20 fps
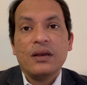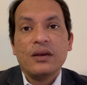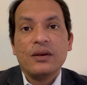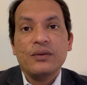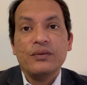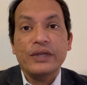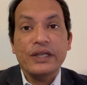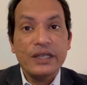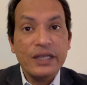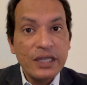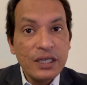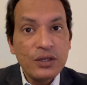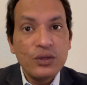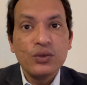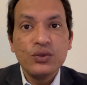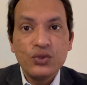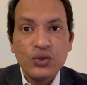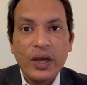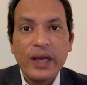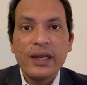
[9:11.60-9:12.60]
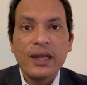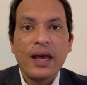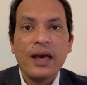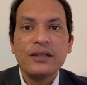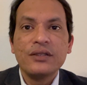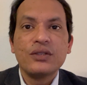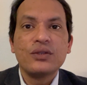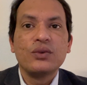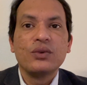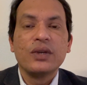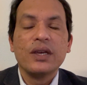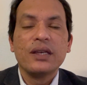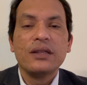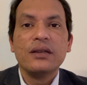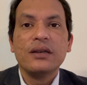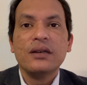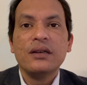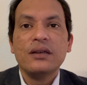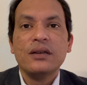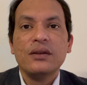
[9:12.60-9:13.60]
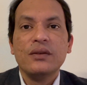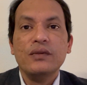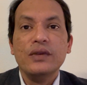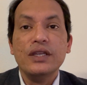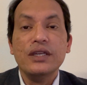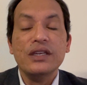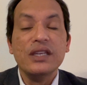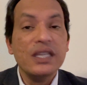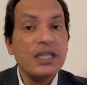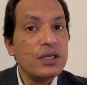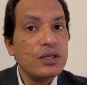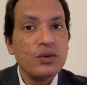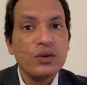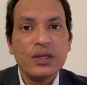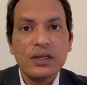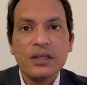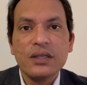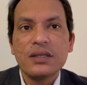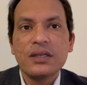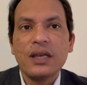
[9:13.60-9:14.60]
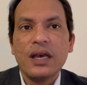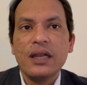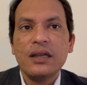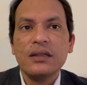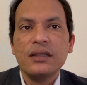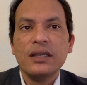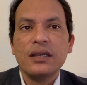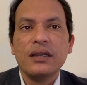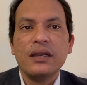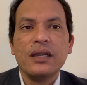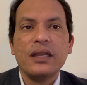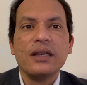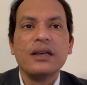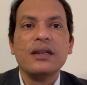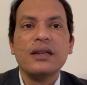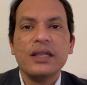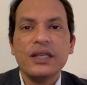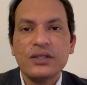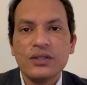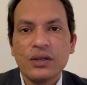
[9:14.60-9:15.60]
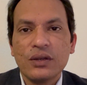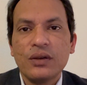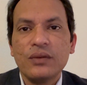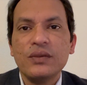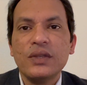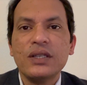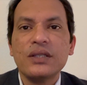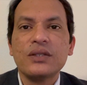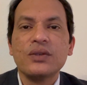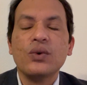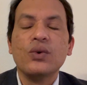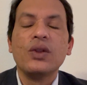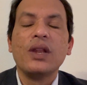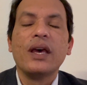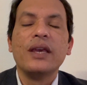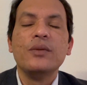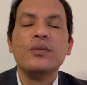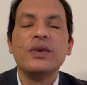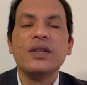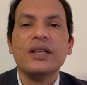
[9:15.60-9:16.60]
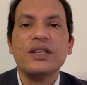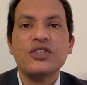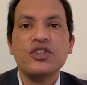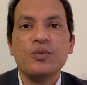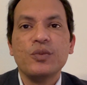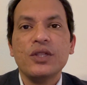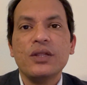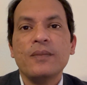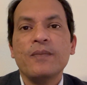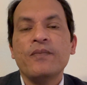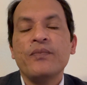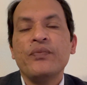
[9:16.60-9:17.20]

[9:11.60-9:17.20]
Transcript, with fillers: we need to join hands together we need to understand the critical nature of this whole ip regimen